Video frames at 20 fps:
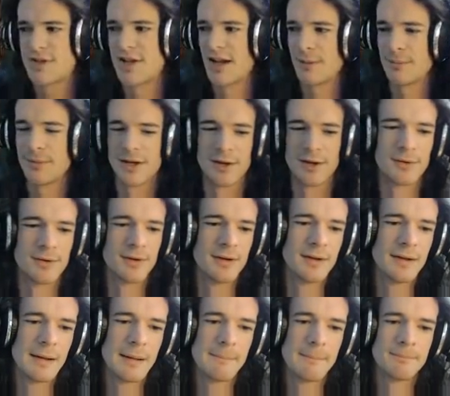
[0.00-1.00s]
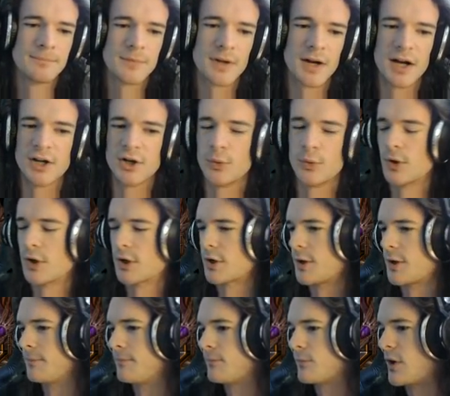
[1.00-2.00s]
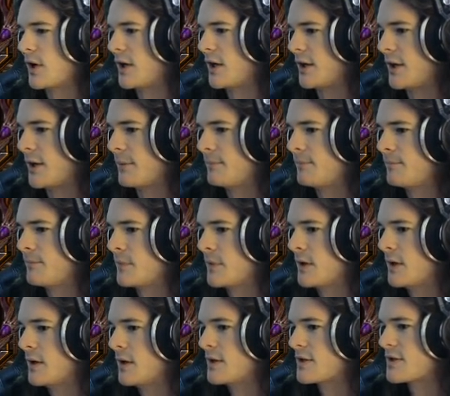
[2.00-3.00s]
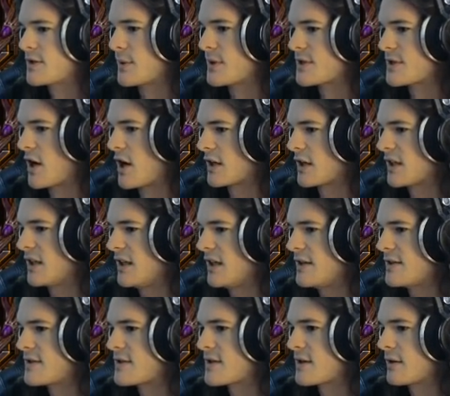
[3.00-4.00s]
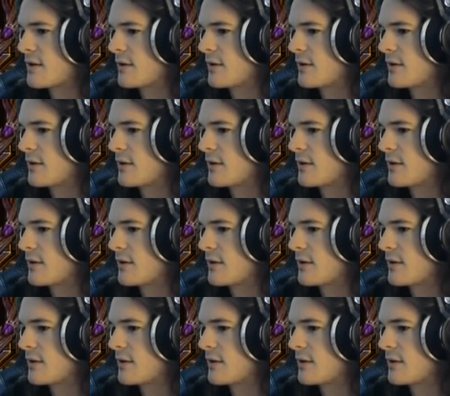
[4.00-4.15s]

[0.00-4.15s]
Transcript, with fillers: tabbed out. Idle worker right here. So it's hotkeys,